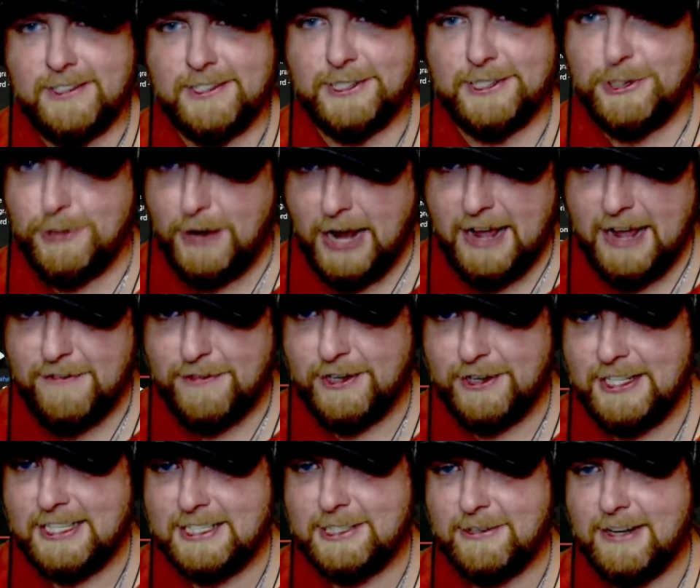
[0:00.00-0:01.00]
Driver,
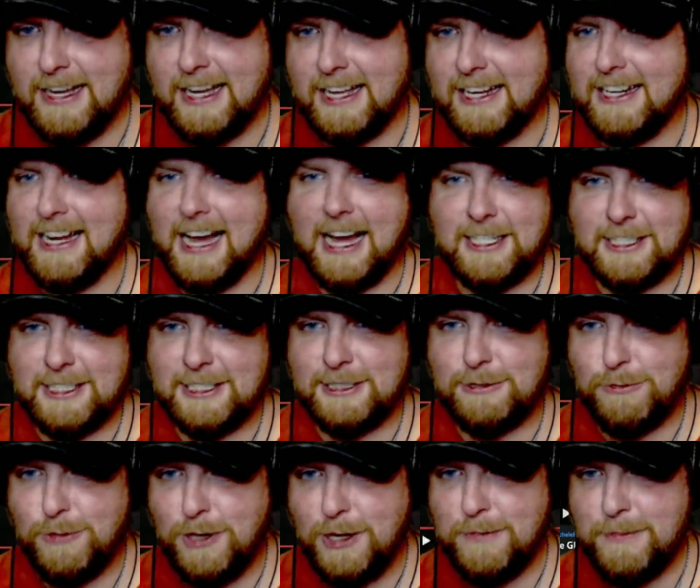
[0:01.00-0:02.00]
that's right. Not
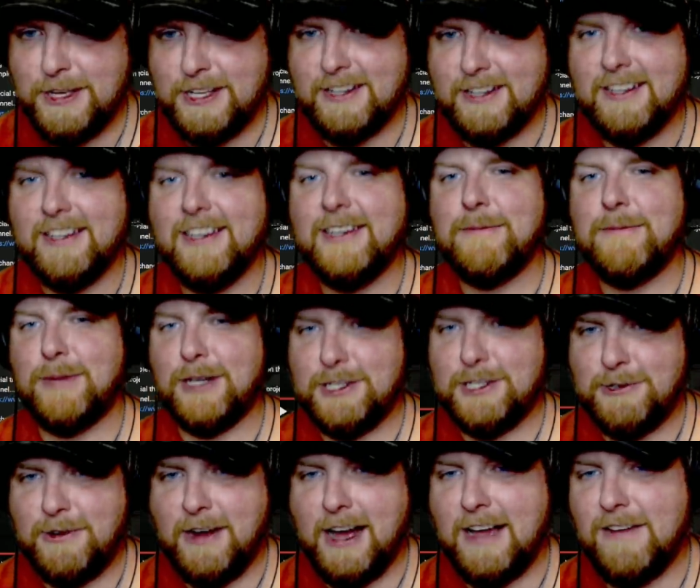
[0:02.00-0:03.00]
just woman, but
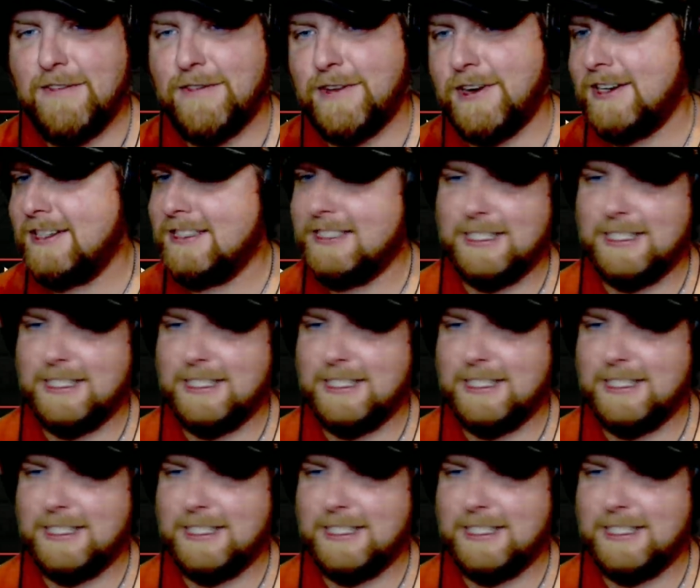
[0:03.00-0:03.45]
driver.